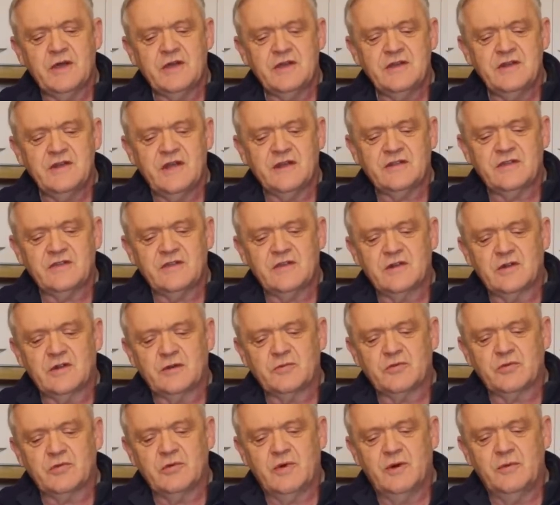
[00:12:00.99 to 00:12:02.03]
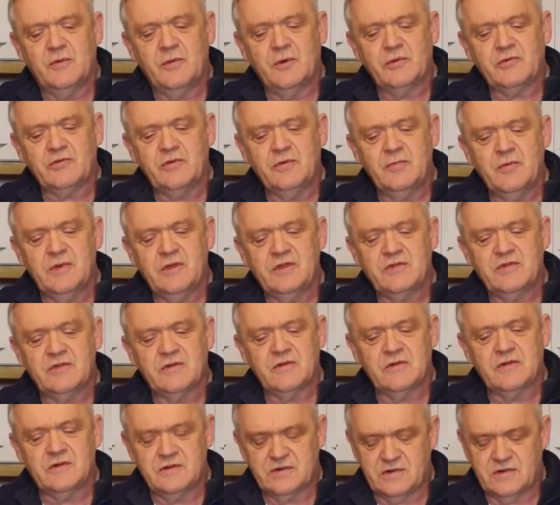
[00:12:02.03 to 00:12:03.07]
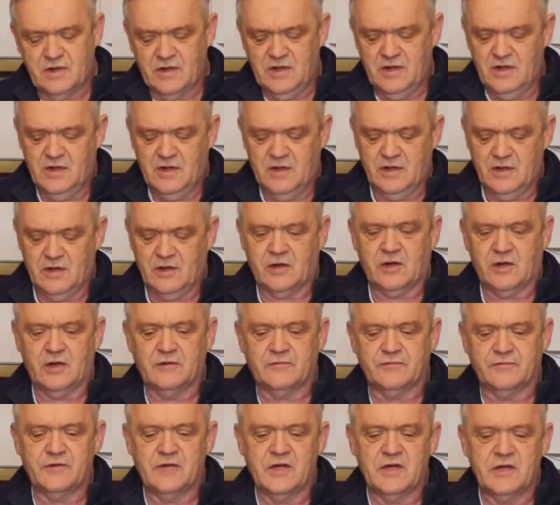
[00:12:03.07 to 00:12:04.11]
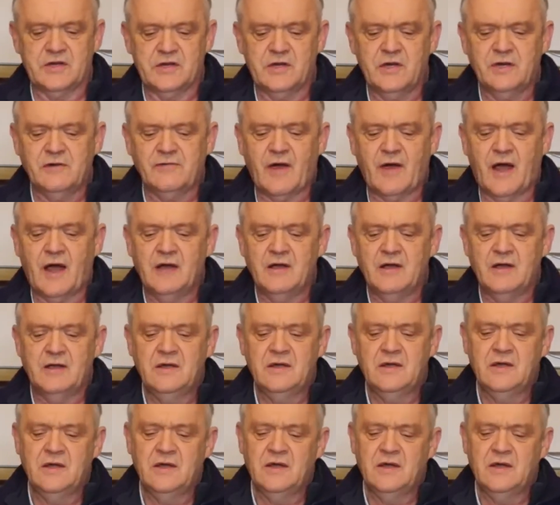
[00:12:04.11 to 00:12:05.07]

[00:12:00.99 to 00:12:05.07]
by connecting it up to a multimeter and covering it over.